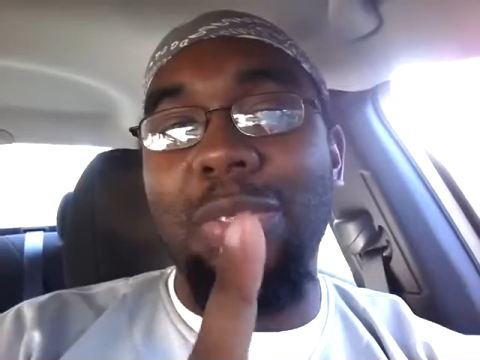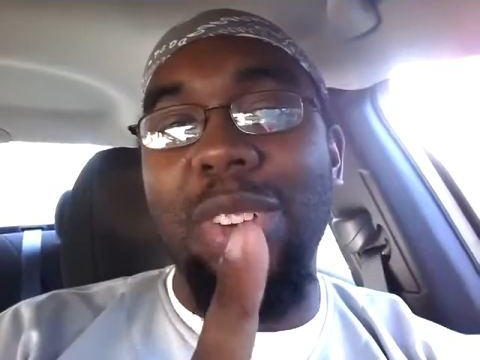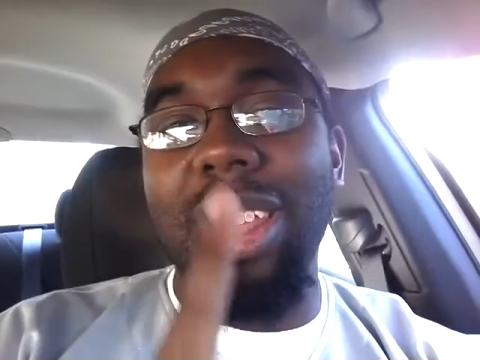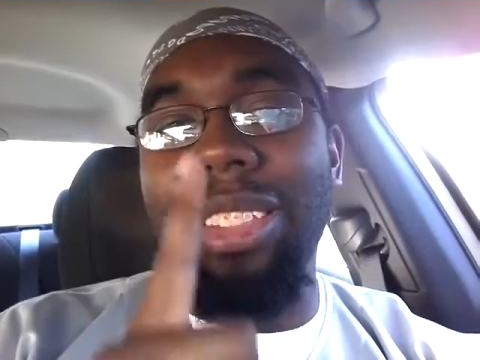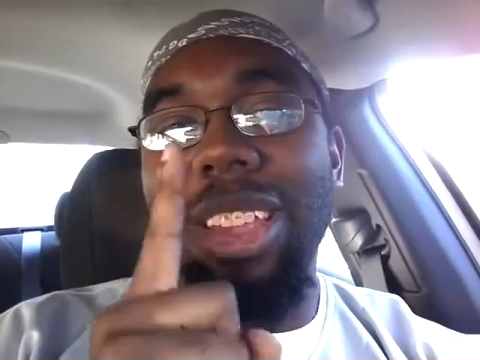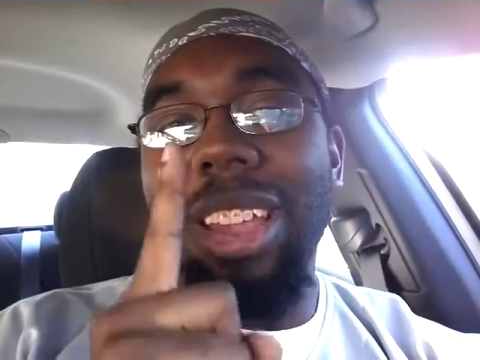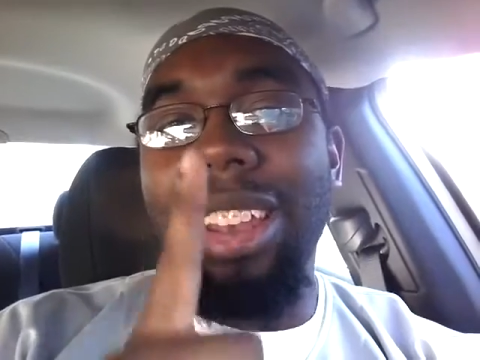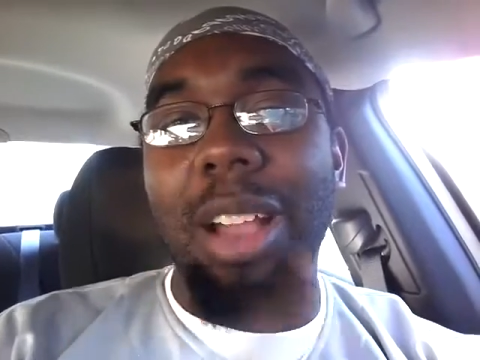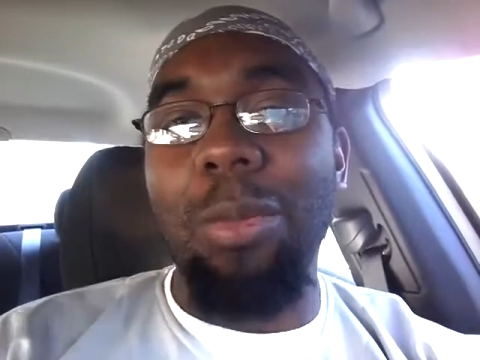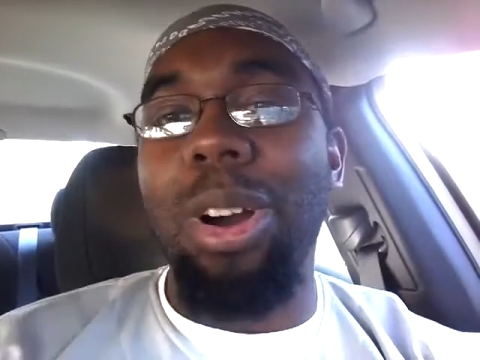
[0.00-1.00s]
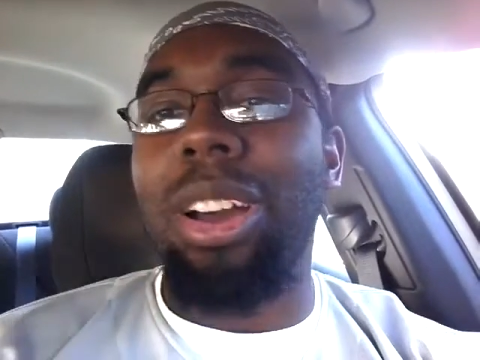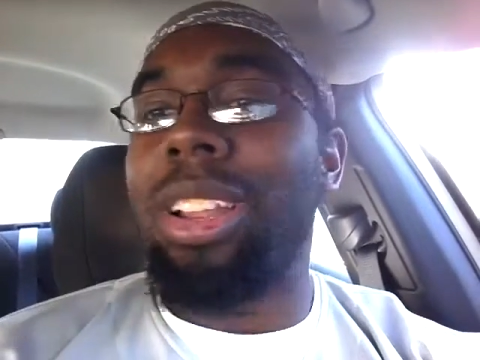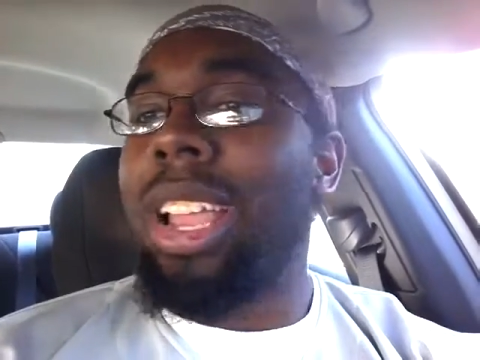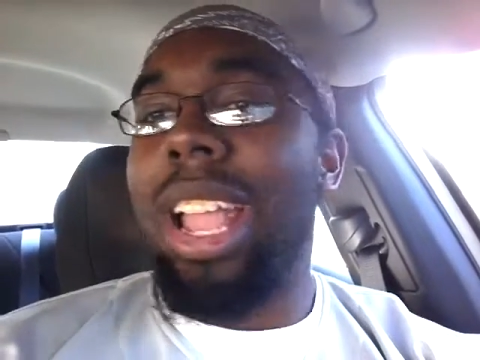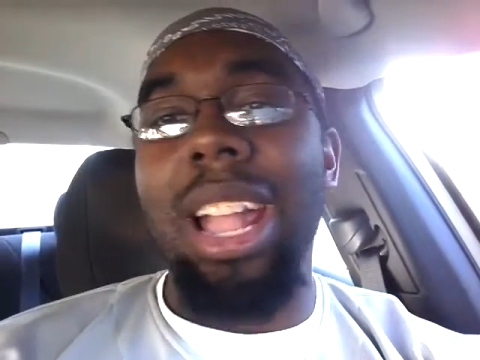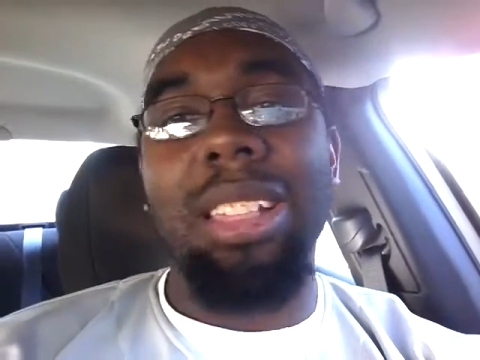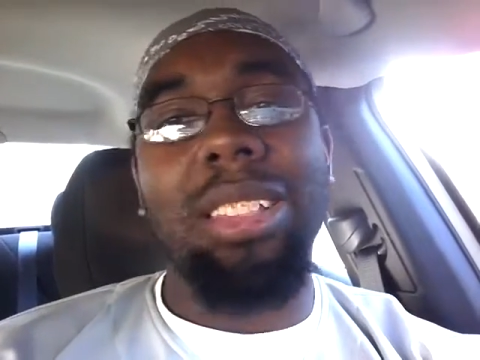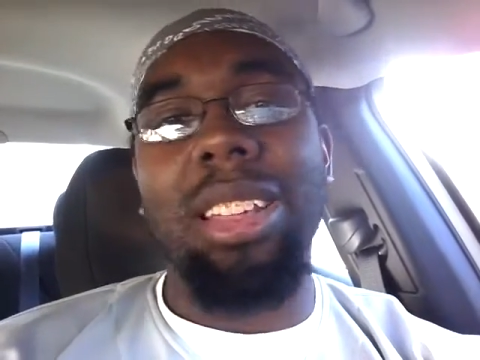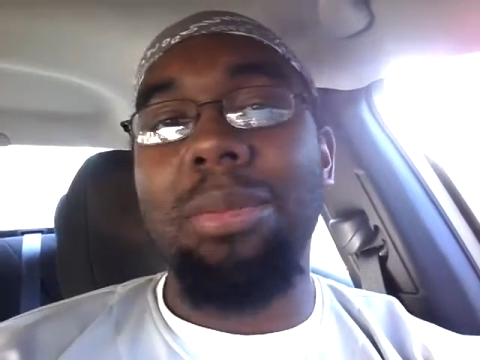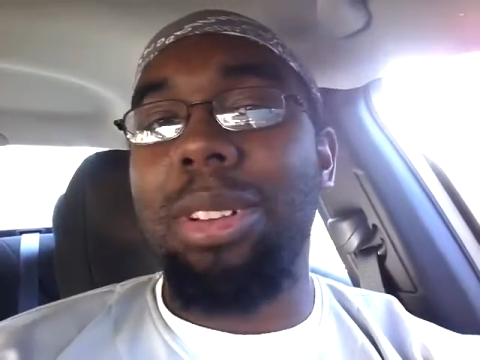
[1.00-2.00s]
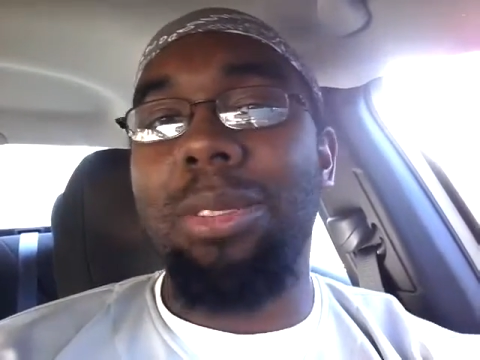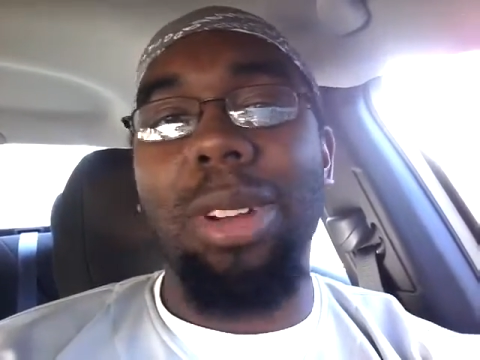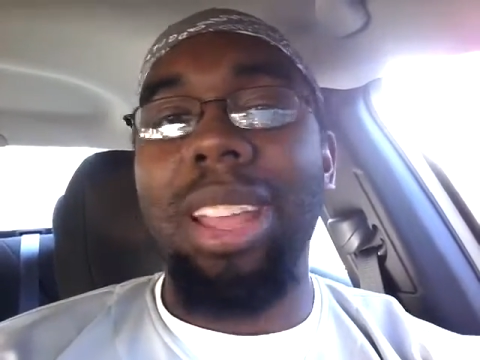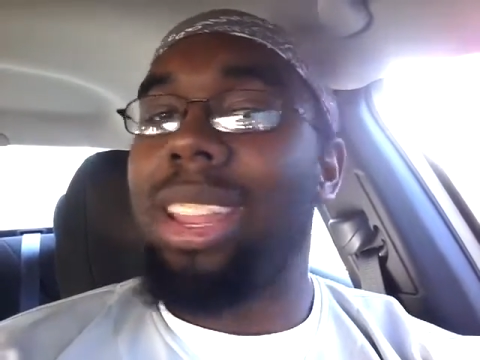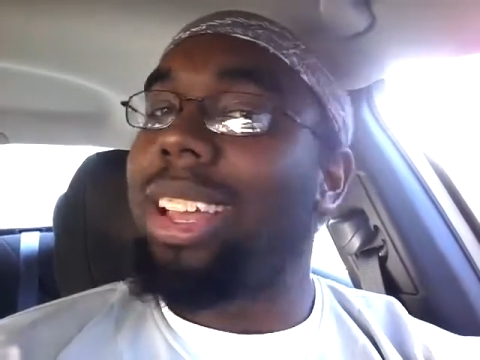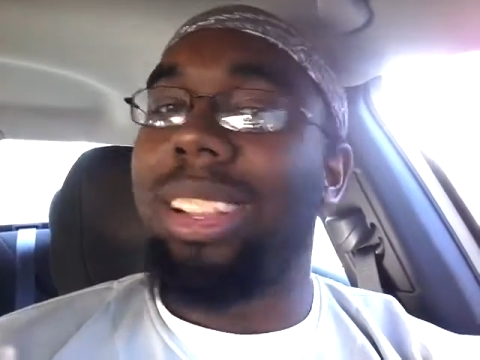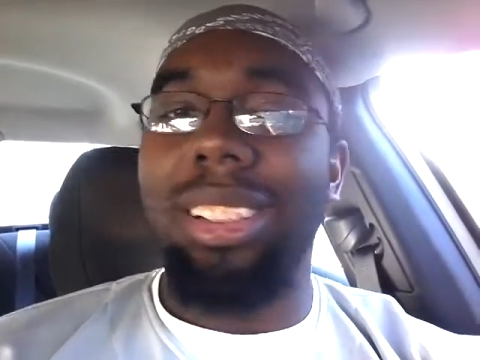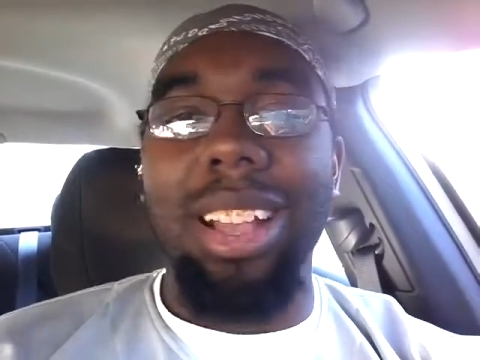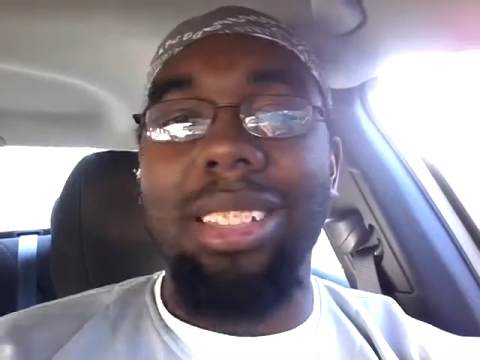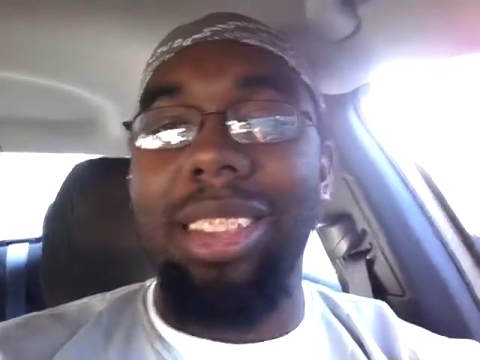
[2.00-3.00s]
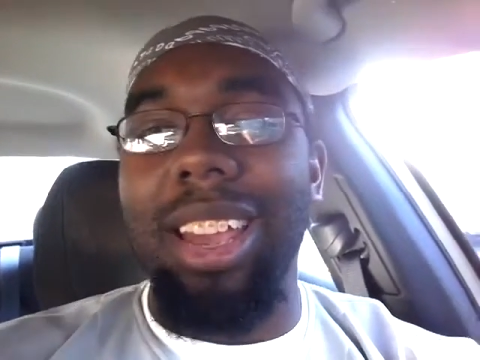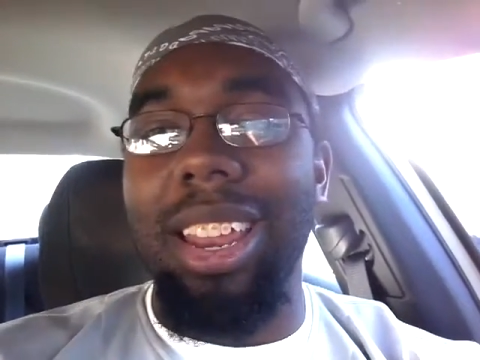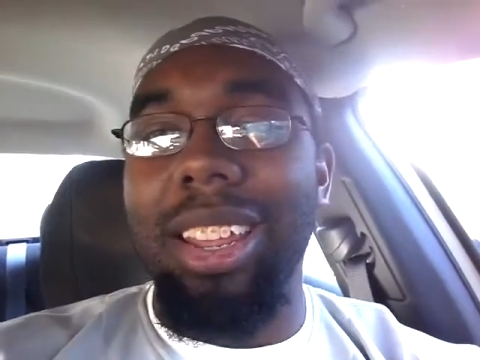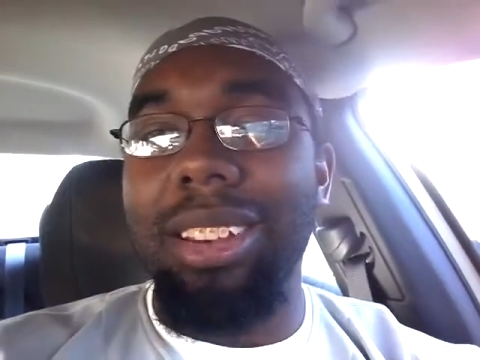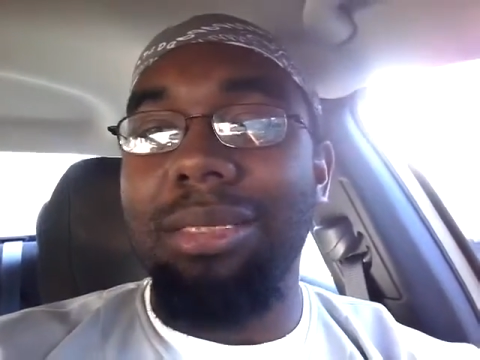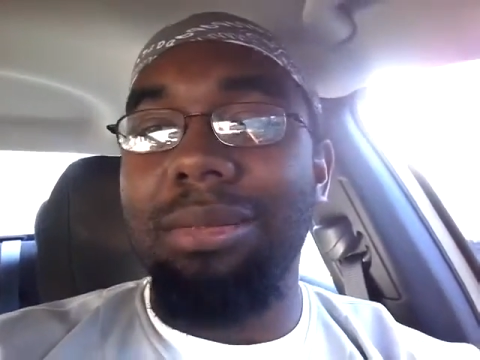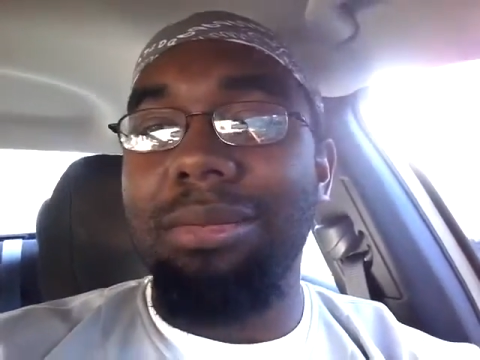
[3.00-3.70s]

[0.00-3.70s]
Fittest, Night 1. It's going to be great. Let's get it.